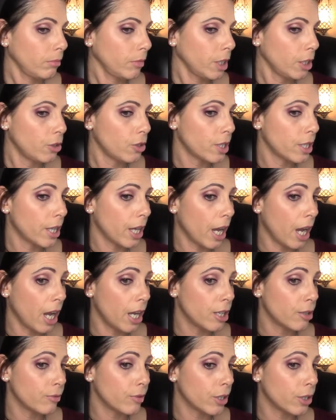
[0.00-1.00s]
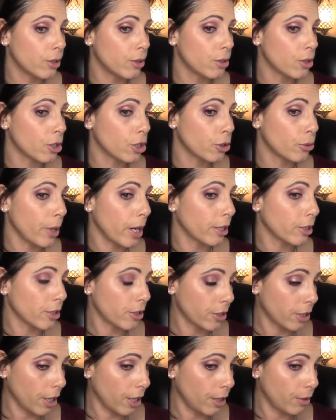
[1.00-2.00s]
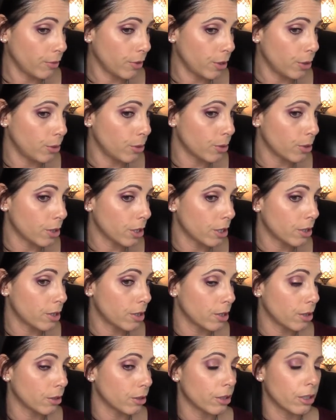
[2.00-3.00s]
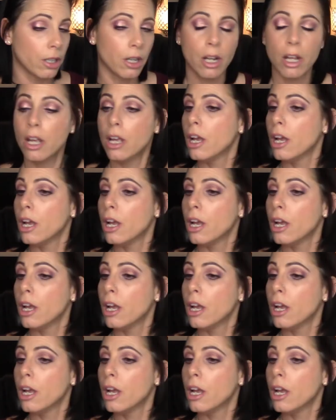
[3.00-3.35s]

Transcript: You see that? I have used corrector and I have used concealer,